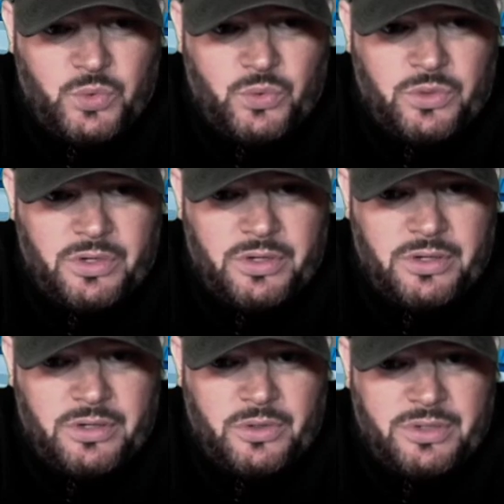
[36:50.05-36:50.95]

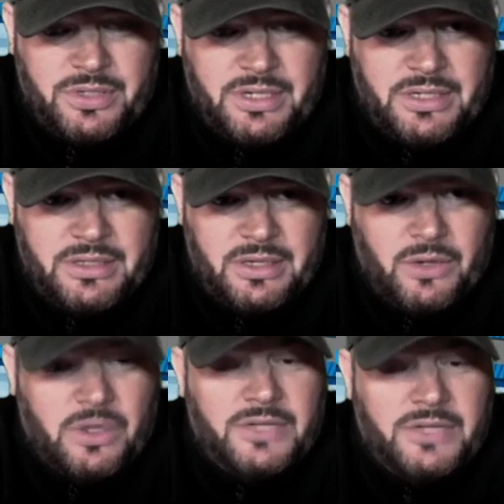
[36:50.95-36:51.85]
We're quarantining the
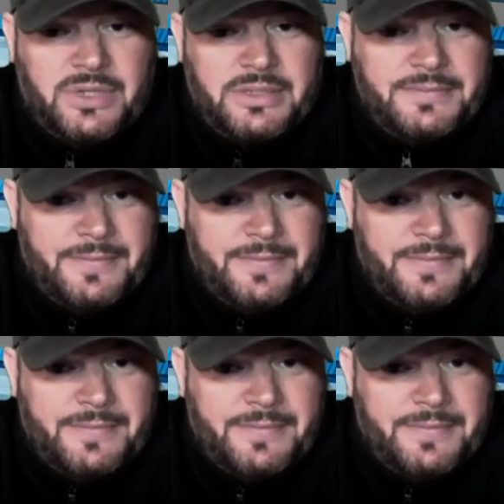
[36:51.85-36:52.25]
whole country."